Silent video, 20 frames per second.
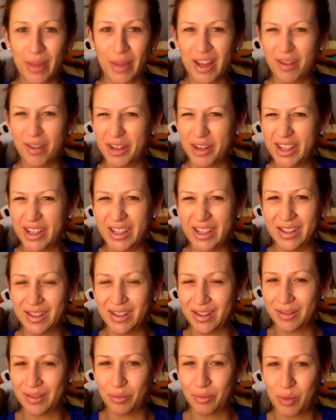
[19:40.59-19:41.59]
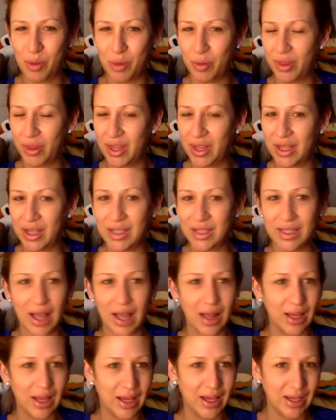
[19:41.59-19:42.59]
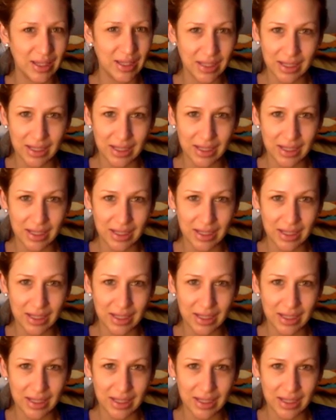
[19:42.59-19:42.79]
Like really, people think selling is